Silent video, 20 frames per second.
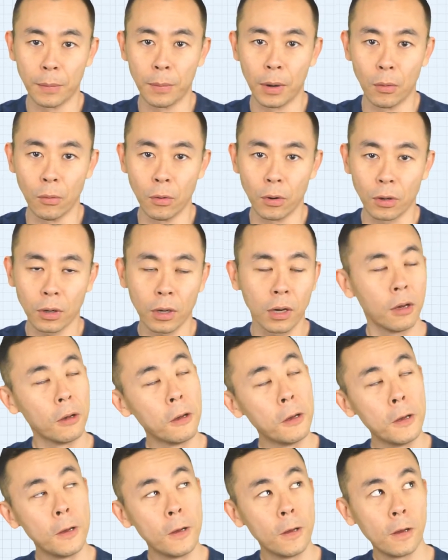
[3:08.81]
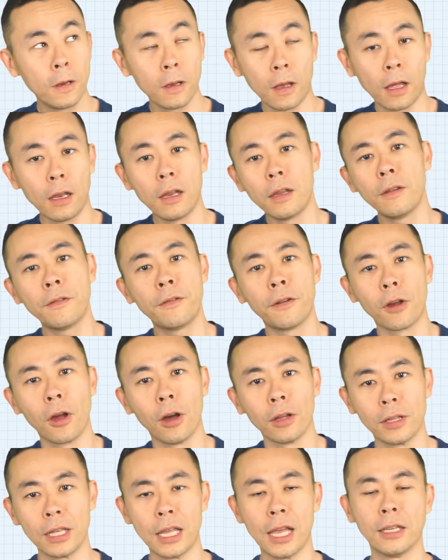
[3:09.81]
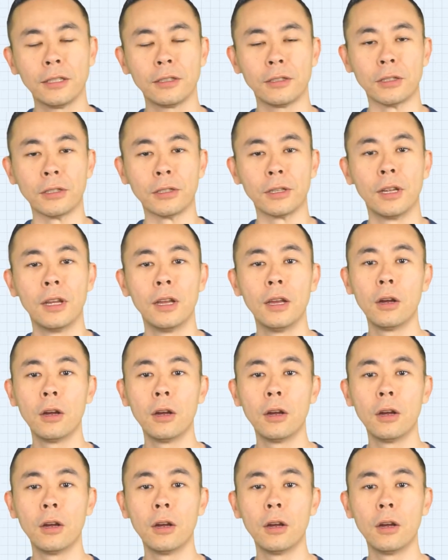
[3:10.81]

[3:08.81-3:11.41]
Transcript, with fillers: about work and then you forgot the answer.